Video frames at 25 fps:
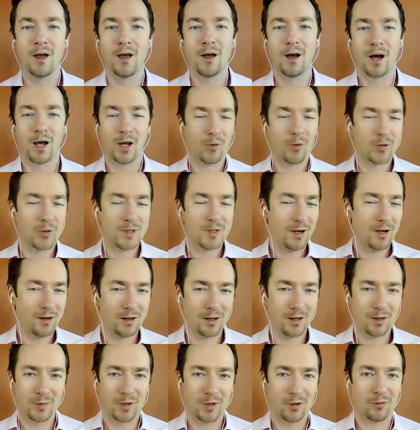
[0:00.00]
I always tell
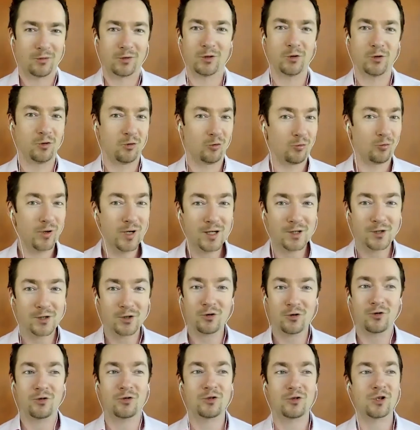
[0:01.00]
them, do your
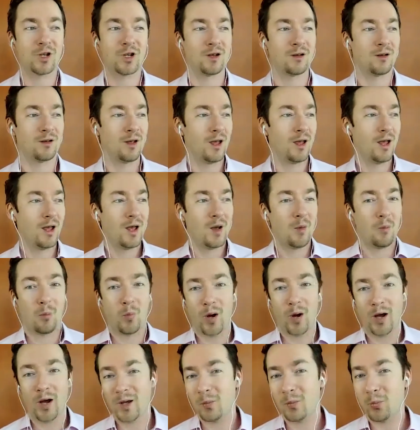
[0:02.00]
research and
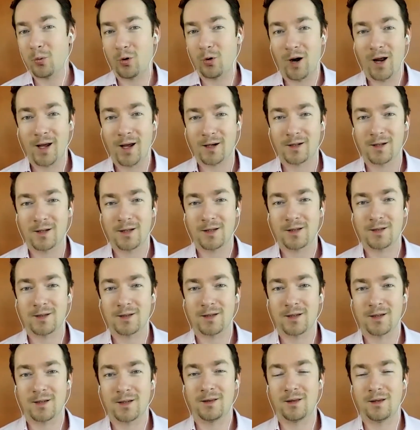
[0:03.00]
buy a practice
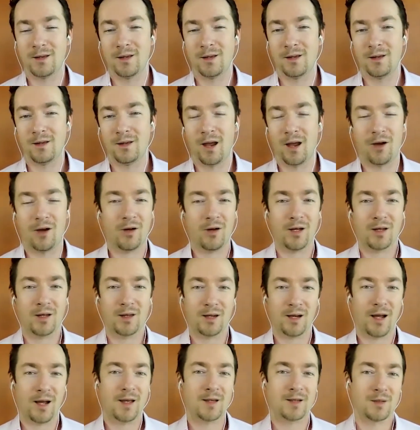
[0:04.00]
in the area that
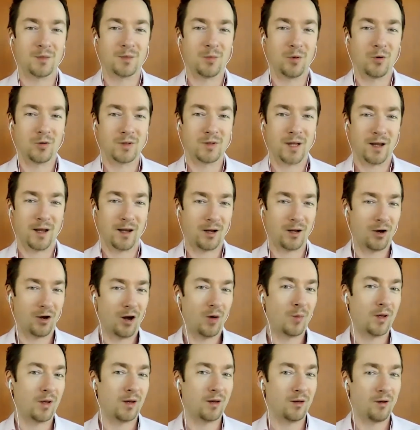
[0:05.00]
has the most
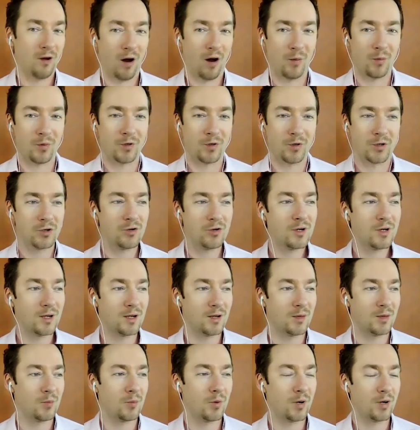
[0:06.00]
economic
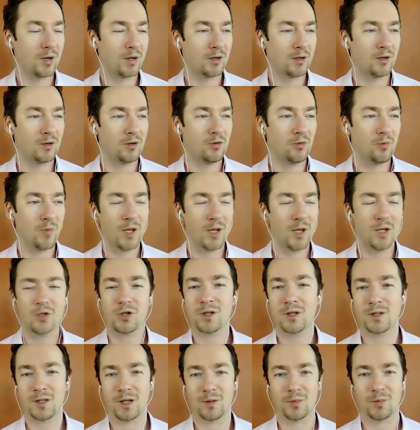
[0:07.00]
opportunity. But you
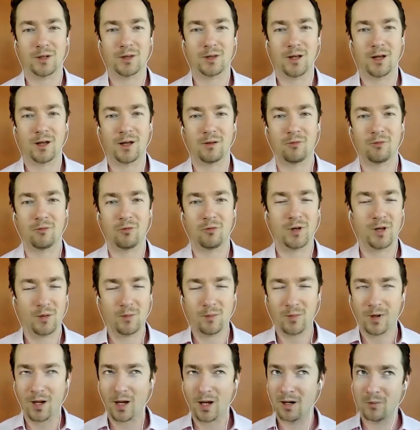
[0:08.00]
mentioned something that really
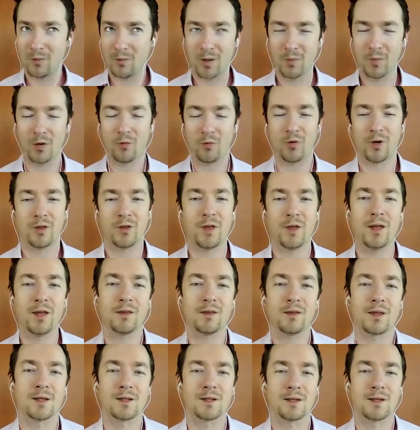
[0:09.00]
kind of made me
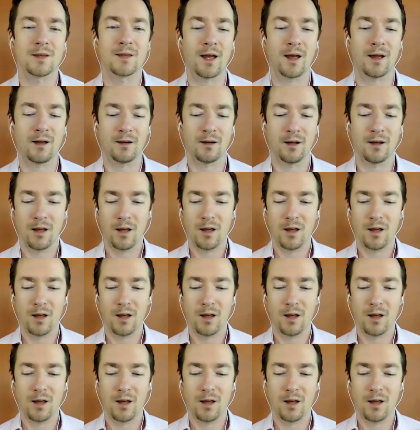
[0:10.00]
rethink this, and that